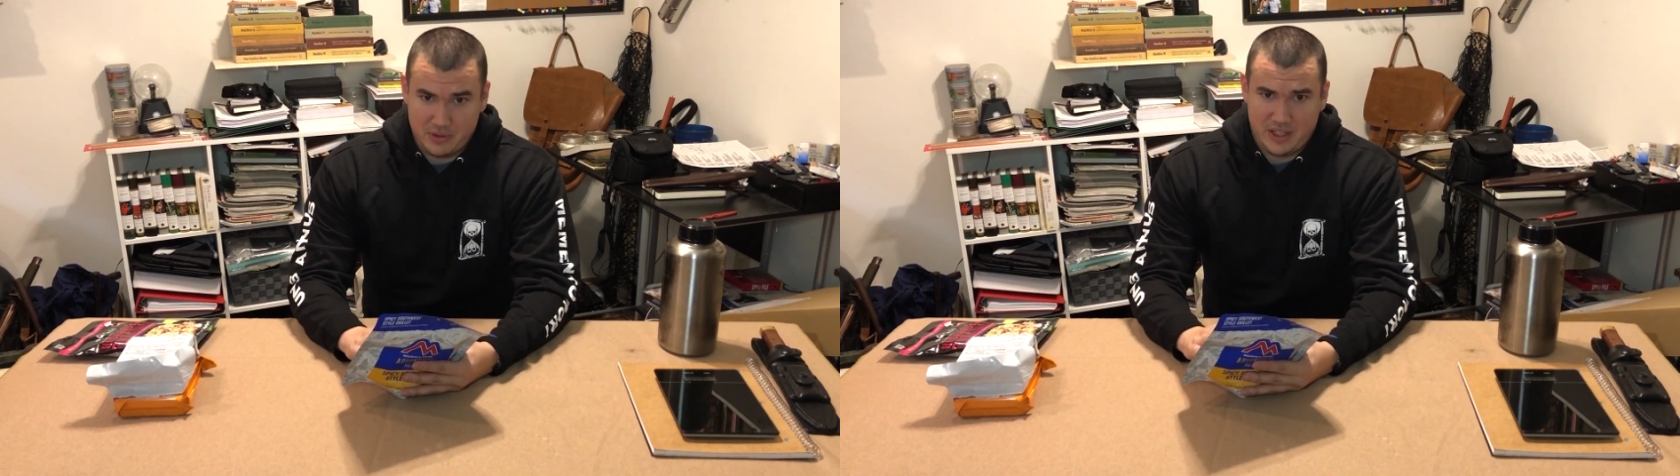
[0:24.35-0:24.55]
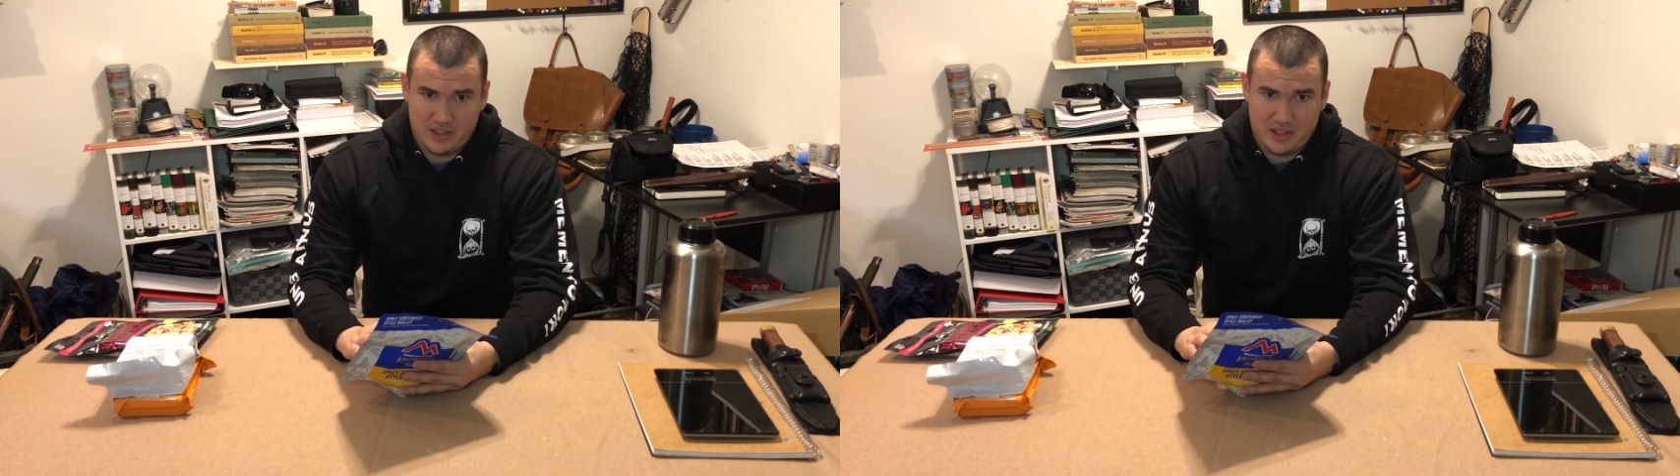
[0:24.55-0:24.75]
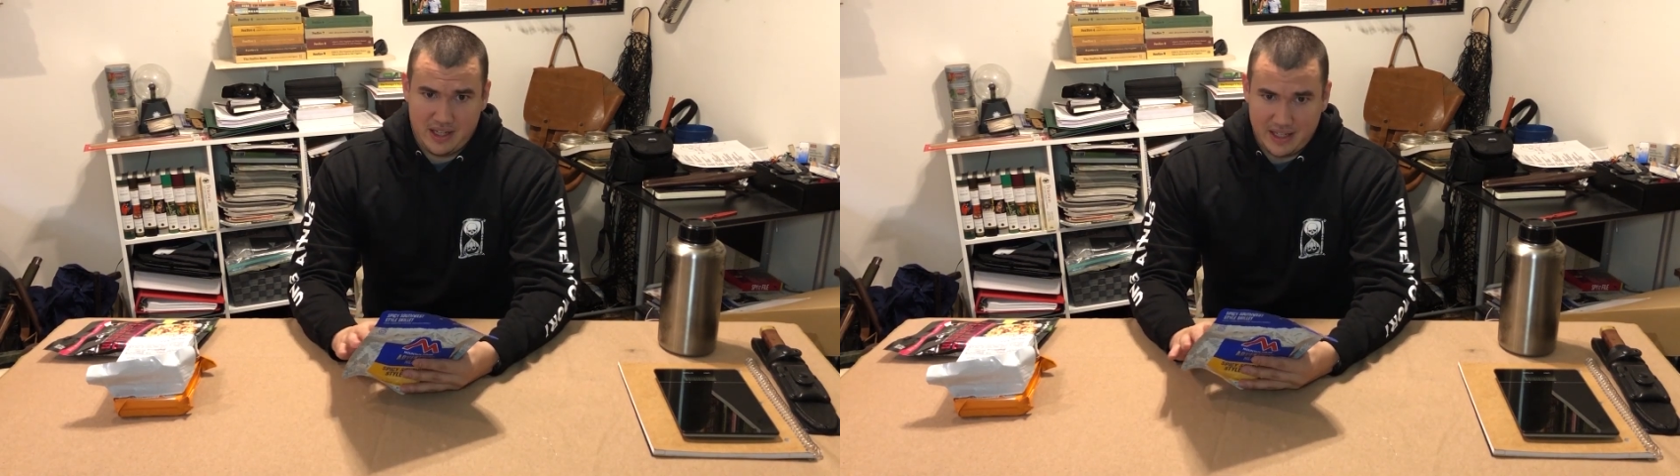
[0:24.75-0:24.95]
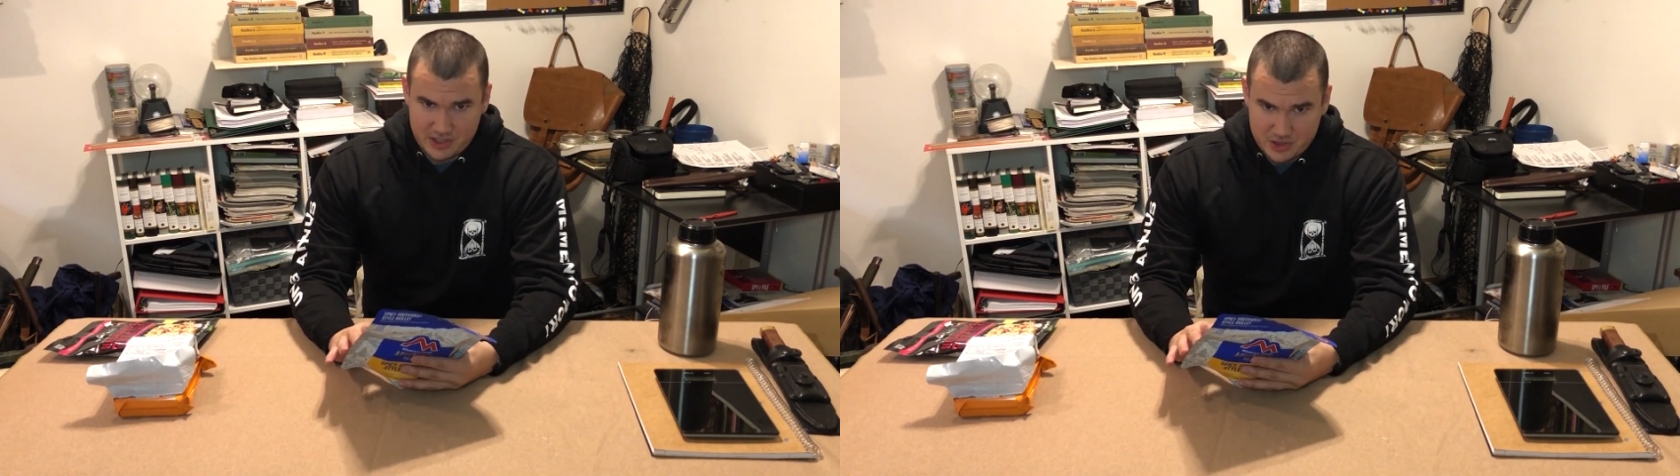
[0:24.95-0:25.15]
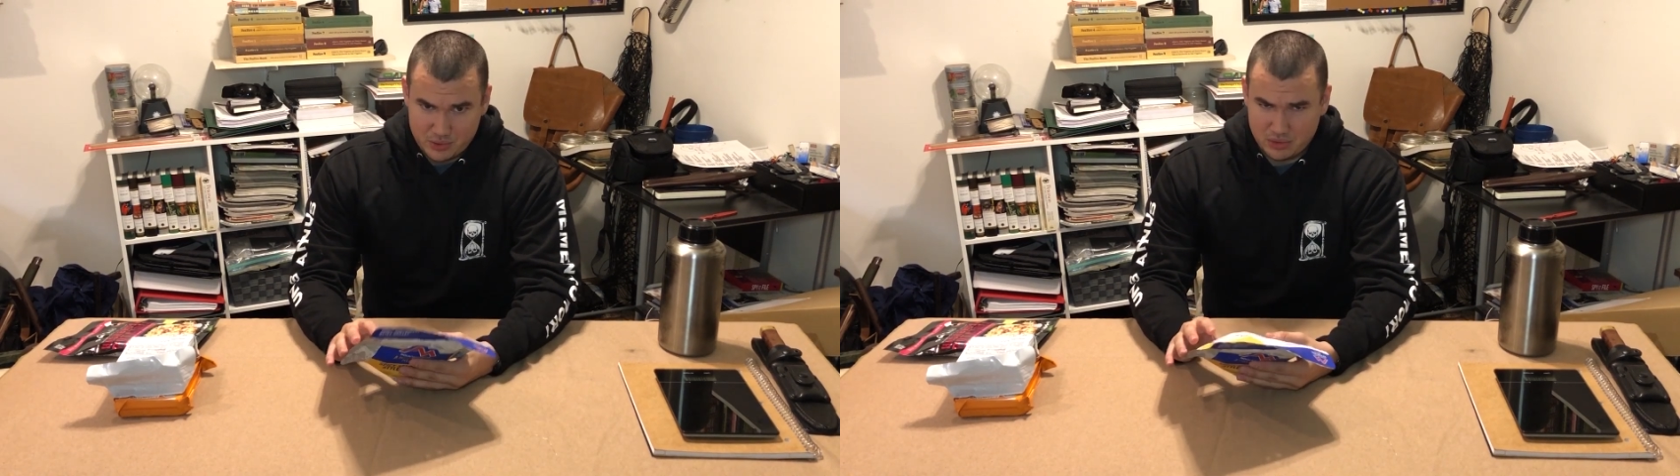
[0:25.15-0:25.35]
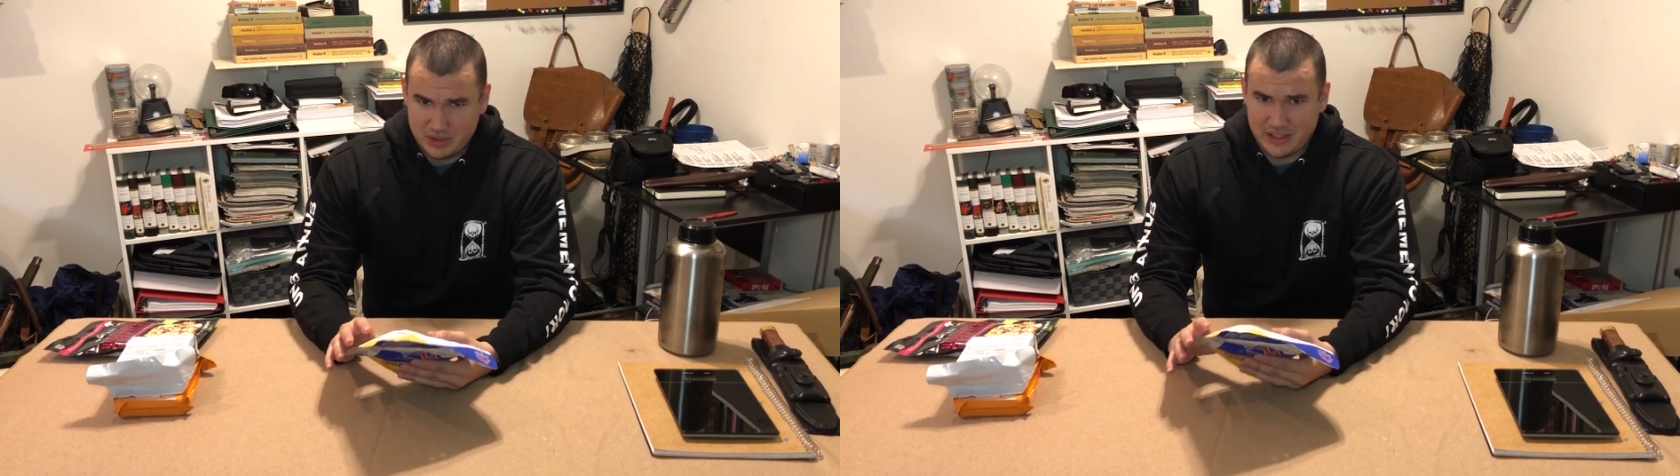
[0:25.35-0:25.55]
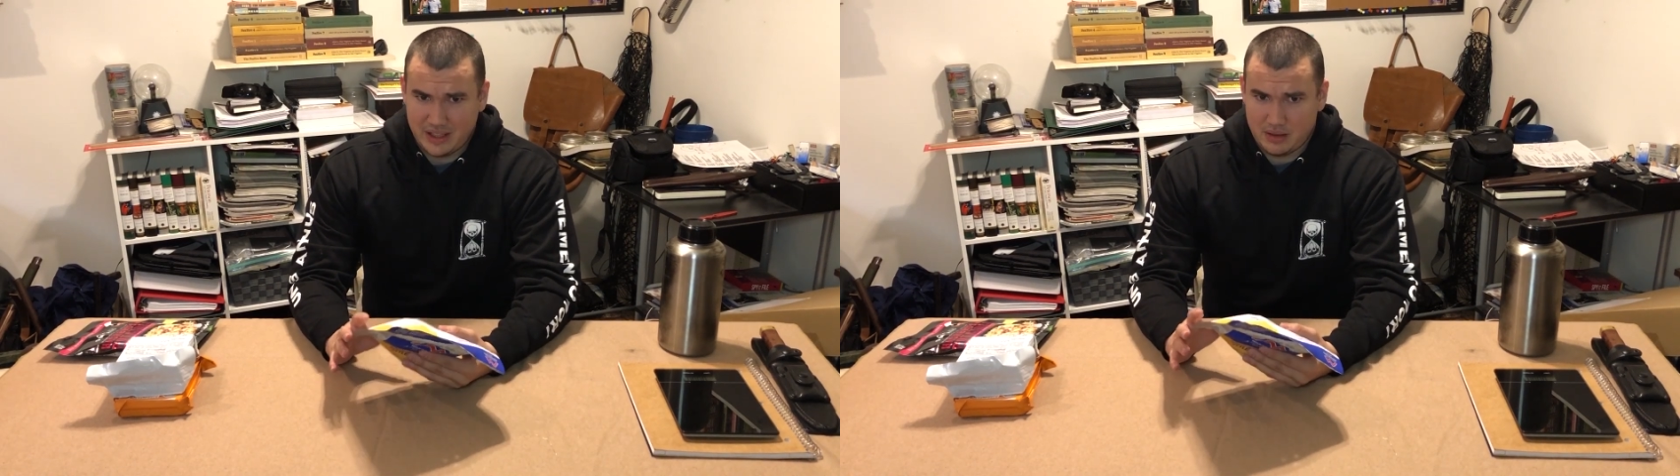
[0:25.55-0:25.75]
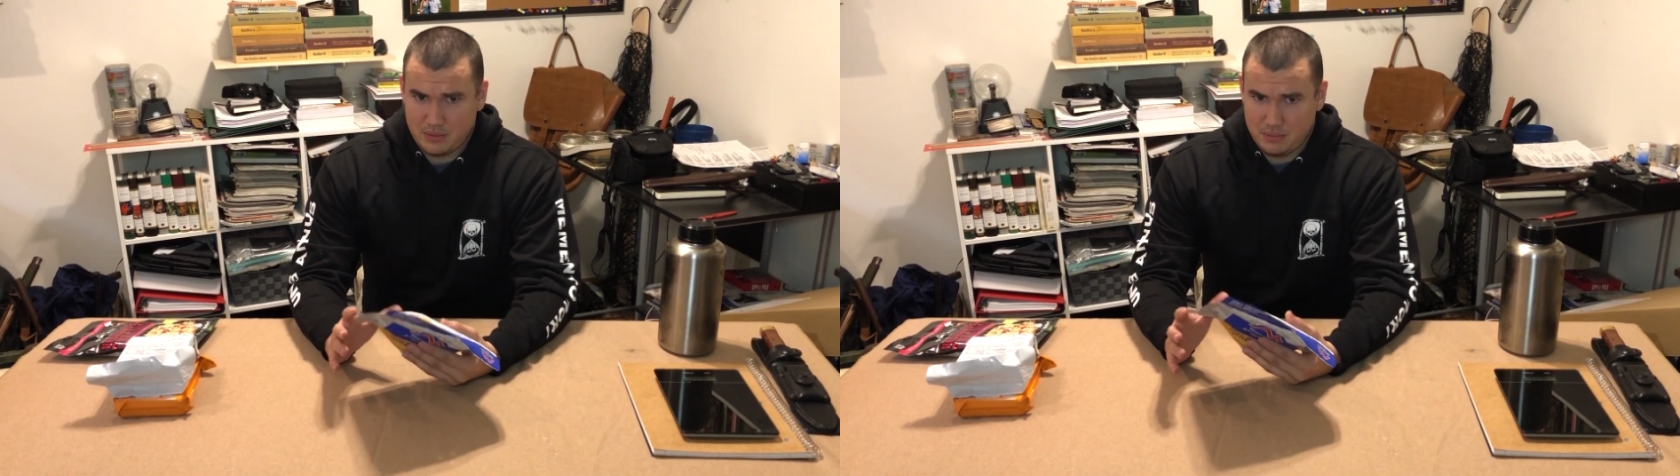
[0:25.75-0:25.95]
not actually